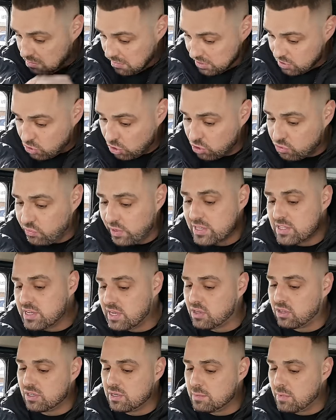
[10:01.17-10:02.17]
It's got a green
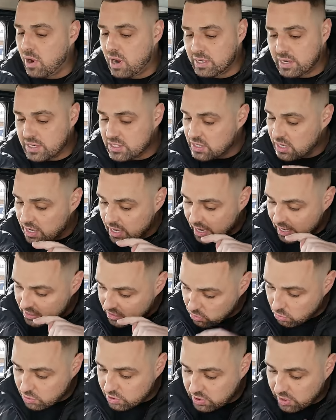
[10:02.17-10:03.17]
tick on the mileage.
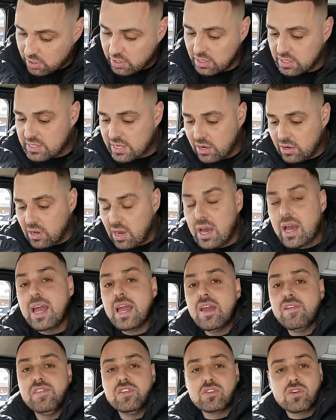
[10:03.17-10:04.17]
It's also going to tell you
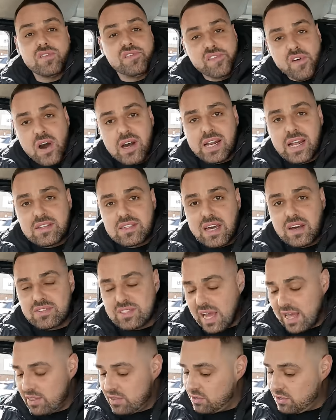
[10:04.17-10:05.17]
if it's got finance
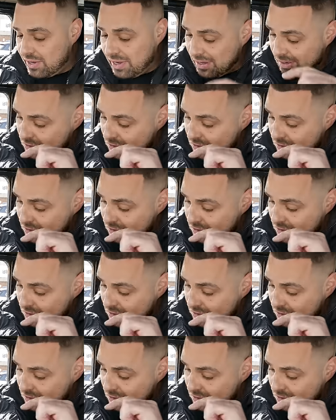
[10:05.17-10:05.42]
outstanding on it.